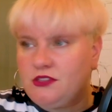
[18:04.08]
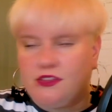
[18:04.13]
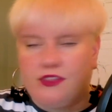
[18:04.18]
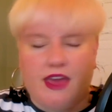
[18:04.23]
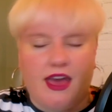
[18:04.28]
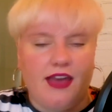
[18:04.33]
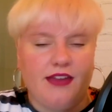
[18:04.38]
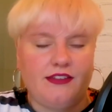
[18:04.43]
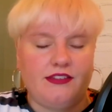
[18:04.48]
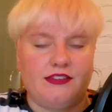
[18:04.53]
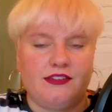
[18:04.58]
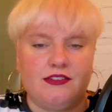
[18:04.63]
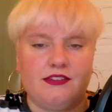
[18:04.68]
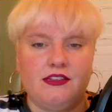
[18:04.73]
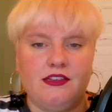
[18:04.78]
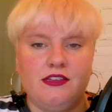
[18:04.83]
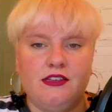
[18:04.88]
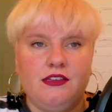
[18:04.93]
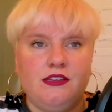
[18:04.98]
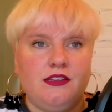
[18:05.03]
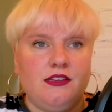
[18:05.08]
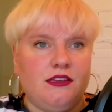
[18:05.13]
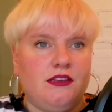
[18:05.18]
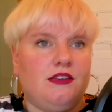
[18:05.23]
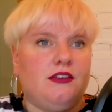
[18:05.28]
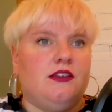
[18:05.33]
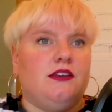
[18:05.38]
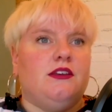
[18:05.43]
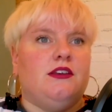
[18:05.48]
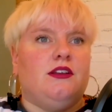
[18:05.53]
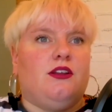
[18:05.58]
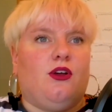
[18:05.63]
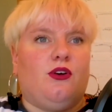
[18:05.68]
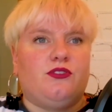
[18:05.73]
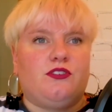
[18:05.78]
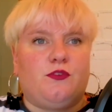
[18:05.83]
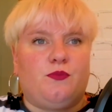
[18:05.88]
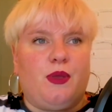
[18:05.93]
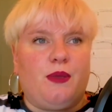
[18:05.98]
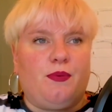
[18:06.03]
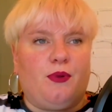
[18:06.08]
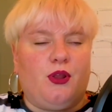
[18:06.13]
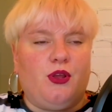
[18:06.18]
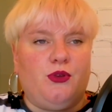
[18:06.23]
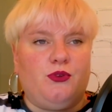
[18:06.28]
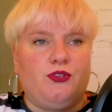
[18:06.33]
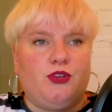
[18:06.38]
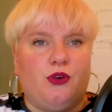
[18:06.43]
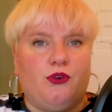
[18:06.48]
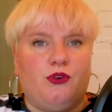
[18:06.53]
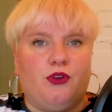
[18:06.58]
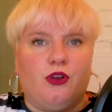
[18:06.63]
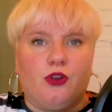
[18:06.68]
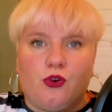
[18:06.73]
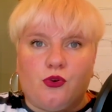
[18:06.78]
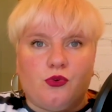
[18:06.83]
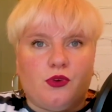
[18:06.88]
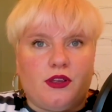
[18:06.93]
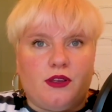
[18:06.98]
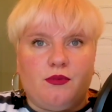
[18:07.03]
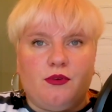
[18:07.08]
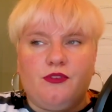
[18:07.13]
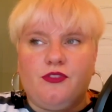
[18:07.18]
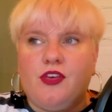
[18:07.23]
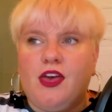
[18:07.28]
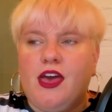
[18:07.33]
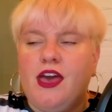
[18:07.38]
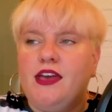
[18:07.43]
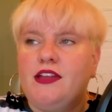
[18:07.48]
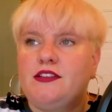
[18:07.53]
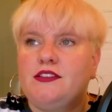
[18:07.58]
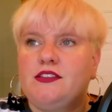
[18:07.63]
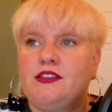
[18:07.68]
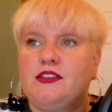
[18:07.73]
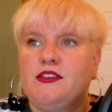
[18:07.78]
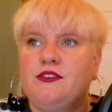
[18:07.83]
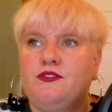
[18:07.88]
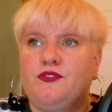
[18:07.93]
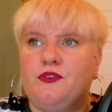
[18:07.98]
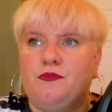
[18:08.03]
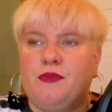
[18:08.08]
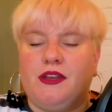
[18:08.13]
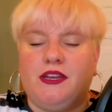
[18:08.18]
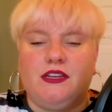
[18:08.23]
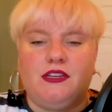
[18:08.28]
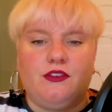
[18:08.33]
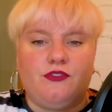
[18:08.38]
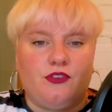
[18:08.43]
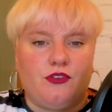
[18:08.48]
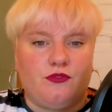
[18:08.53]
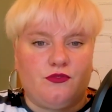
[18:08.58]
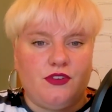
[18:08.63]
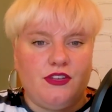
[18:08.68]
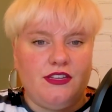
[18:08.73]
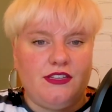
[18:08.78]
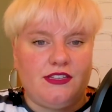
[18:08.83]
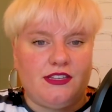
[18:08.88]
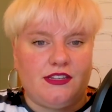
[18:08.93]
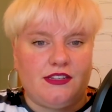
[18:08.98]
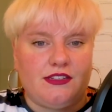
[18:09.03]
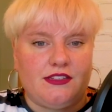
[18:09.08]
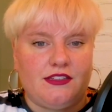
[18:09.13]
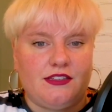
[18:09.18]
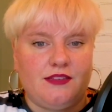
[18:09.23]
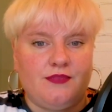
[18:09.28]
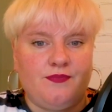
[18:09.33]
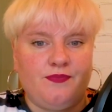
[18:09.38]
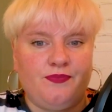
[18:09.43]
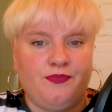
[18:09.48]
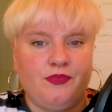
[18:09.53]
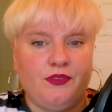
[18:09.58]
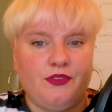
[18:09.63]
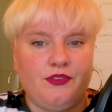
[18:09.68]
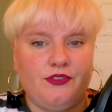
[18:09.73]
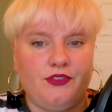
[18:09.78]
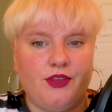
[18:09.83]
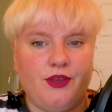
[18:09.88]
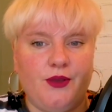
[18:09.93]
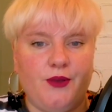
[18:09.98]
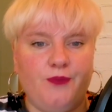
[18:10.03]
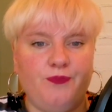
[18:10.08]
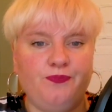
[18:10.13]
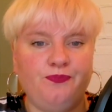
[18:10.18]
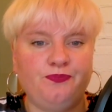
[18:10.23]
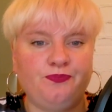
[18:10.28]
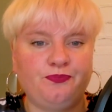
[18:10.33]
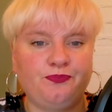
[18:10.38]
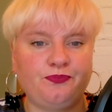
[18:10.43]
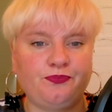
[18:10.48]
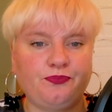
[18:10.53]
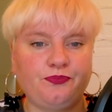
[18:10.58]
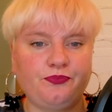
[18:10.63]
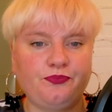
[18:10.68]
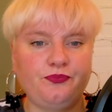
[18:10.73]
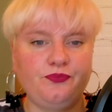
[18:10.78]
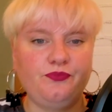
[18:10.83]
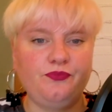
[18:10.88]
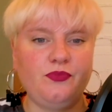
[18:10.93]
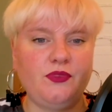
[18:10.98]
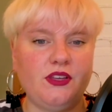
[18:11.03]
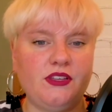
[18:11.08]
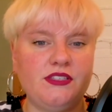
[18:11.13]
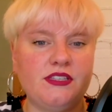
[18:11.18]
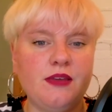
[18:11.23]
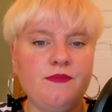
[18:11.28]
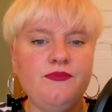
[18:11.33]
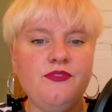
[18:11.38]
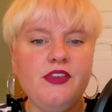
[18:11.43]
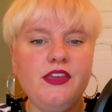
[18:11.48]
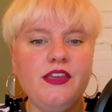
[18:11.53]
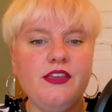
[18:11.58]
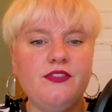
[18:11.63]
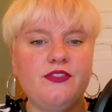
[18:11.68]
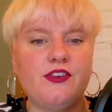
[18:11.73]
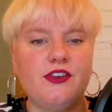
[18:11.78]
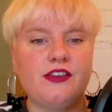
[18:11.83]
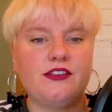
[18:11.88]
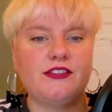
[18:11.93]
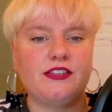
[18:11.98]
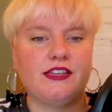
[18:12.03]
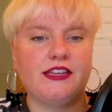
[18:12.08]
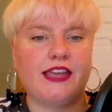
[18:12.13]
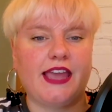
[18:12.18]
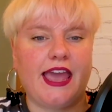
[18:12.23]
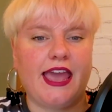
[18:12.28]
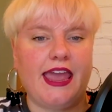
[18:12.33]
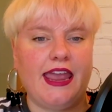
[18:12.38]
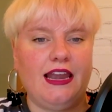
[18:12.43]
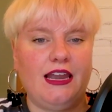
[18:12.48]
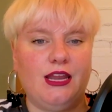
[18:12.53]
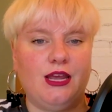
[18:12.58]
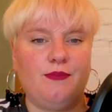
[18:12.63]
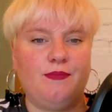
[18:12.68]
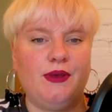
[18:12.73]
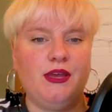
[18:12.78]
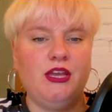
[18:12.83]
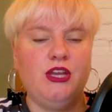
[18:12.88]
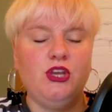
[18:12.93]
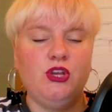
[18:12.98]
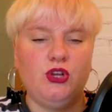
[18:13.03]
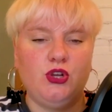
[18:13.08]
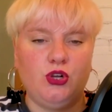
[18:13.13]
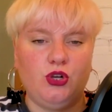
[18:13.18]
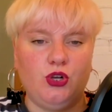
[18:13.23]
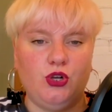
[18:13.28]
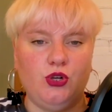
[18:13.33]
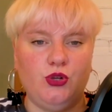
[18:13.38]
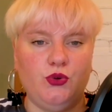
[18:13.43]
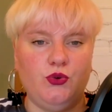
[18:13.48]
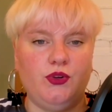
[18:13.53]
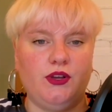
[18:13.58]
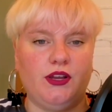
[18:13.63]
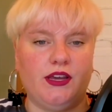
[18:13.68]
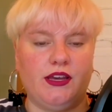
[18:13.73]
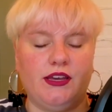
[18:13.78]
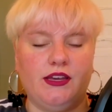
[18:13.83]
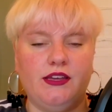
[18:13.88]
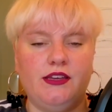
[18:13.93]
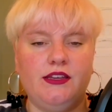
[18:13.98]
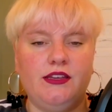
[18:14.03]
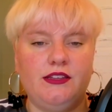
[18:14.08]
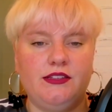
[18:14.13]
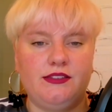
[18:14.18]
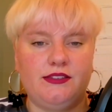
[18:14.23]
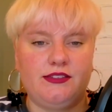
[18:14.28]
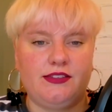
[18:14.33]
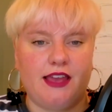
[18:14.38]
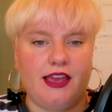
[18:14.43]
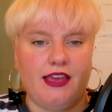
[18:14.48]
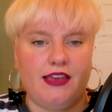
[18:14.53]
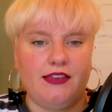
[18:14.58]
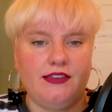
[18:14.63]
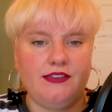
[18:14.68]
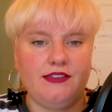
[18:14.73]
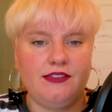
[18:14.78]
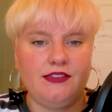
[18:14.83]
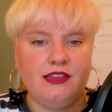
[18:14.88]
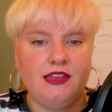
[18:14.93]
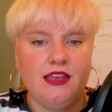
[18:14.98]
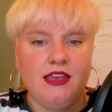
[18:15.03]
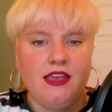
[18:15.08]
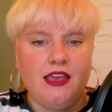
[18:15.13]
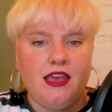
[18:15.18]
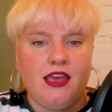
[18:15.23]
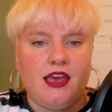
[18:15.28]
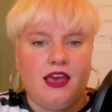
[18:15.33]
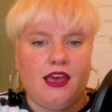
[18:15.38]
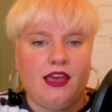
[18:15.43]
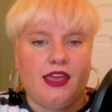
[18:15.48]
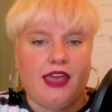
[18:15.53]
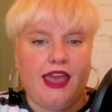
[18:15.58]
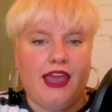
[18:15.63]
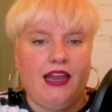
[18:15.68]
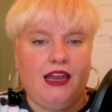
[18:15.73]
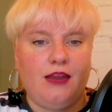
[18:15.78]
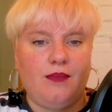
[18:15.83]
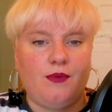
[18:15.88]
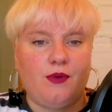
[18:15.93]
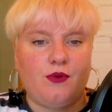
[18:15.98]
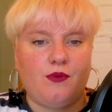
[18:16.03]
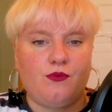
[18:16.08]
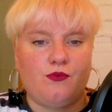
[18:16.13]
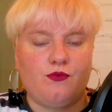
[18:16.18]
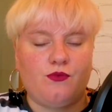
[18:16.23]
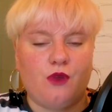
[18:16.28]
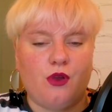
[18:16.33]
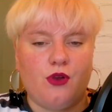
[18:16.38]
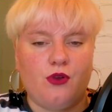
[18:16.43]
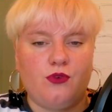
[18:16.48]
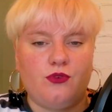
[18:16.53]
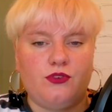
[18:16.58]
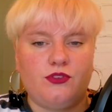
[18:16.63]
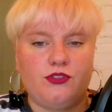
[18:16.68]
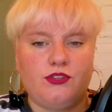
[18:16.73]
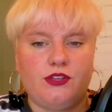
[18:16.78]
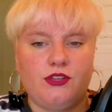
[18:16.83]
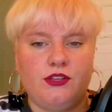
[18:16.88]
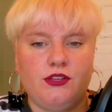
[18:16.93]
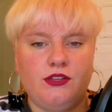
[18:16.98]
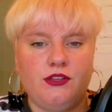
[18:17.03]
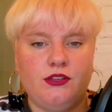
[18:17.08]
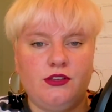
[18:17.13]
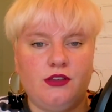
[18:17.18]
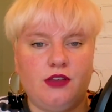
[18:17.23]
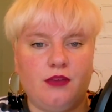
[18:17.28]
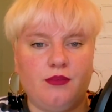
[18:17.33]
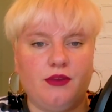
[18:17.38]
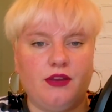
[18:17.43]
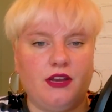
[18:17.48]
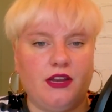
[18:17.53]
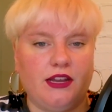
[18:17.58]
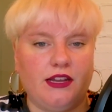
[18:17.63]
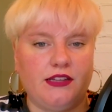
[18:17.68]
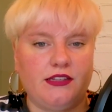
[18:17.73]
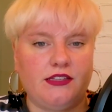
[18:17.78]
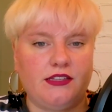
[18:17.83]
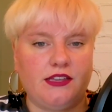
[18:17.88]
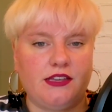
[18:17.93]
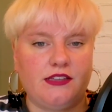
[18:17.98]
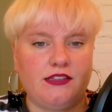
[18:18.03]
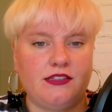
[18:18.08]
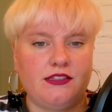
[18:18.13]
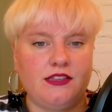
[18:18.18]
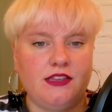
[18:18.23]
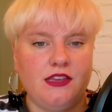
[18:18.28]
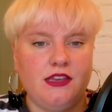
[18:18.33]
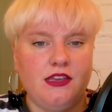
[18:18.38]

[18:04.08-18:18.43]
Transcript: to that and lots of people who don't agree with that for many different reasons. So something that Caleb Luna says, Caleb wrote, I'm going to link to this,